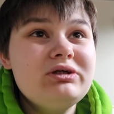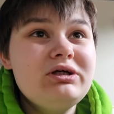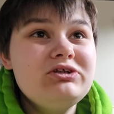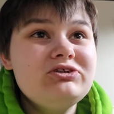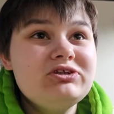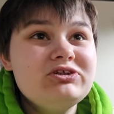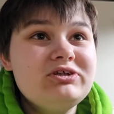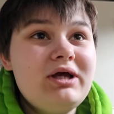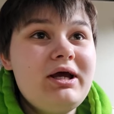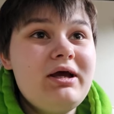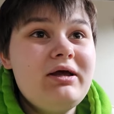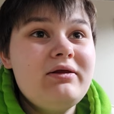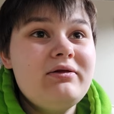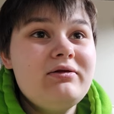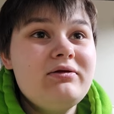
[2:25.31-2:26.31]
It says,
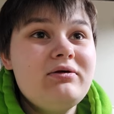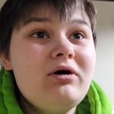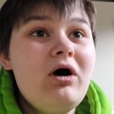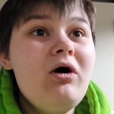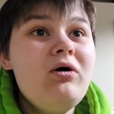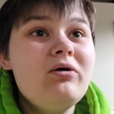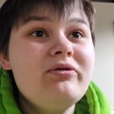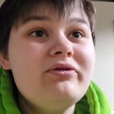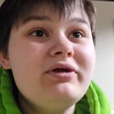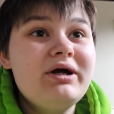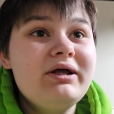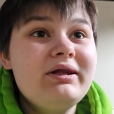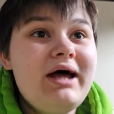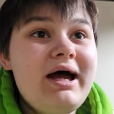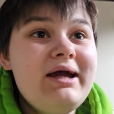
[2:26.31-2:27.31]
oh, the
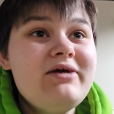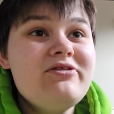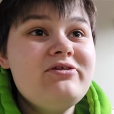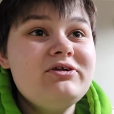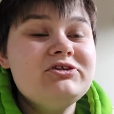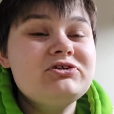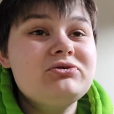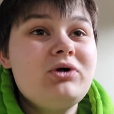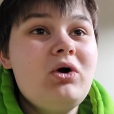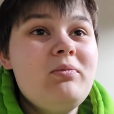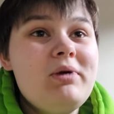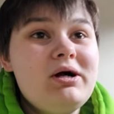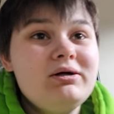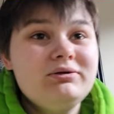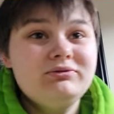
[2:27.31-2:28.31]
Goliathus
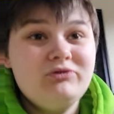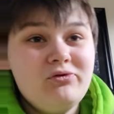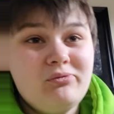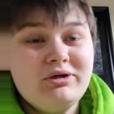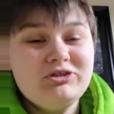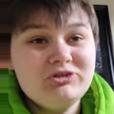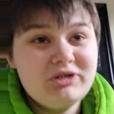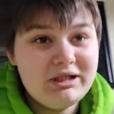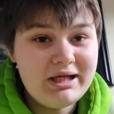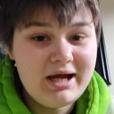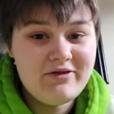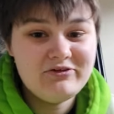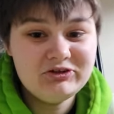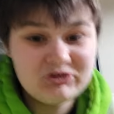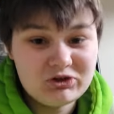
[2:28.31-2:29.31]
Chroma. The Razer
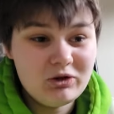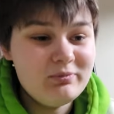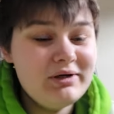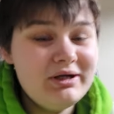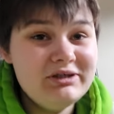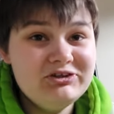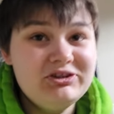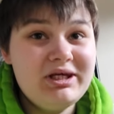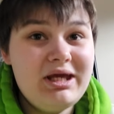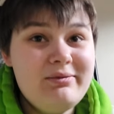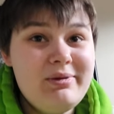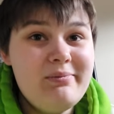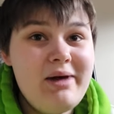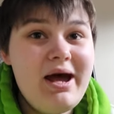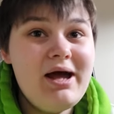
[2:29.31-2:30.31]
Goliathus Chroma is the
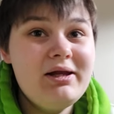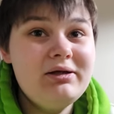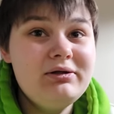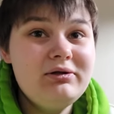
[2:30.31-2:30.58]
gaming mat.